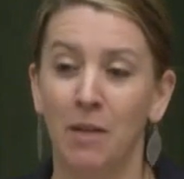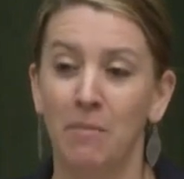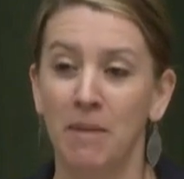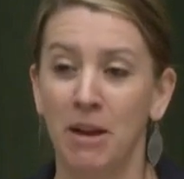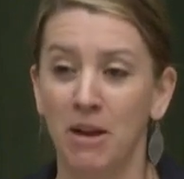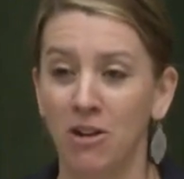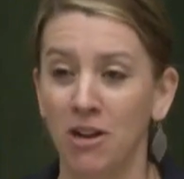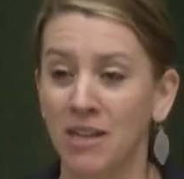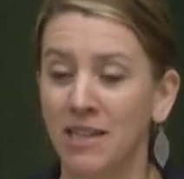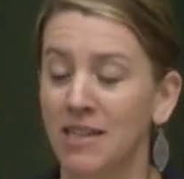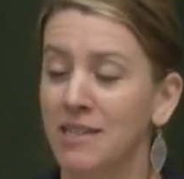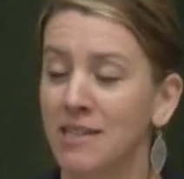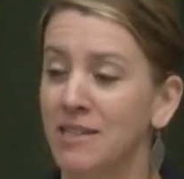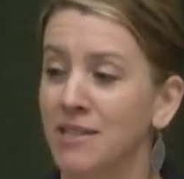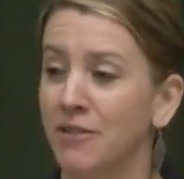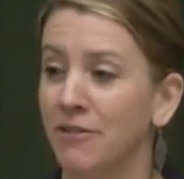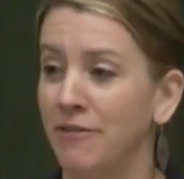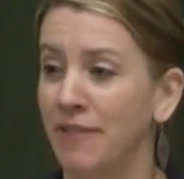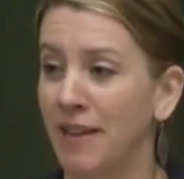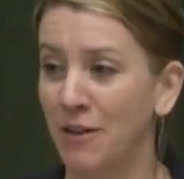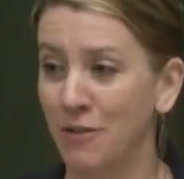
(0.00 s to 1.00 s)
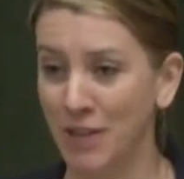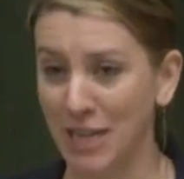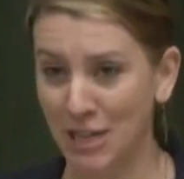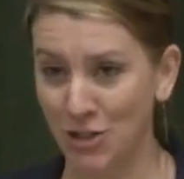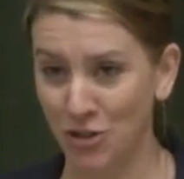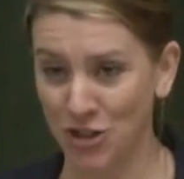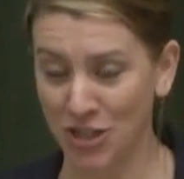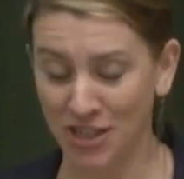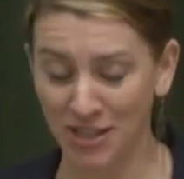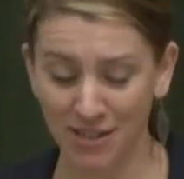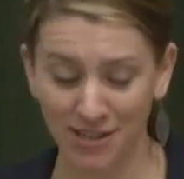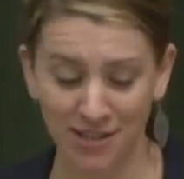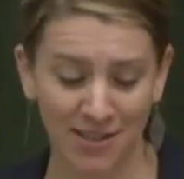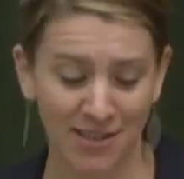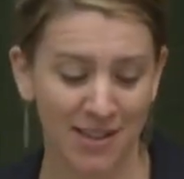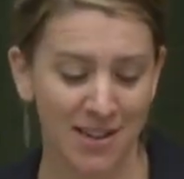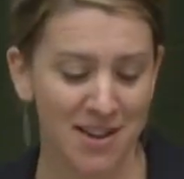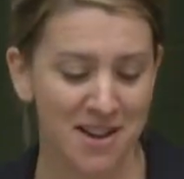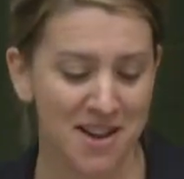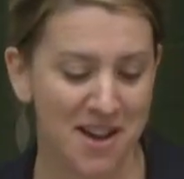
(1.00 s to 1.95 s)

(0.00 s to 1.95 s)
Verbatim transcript: America's Foundations,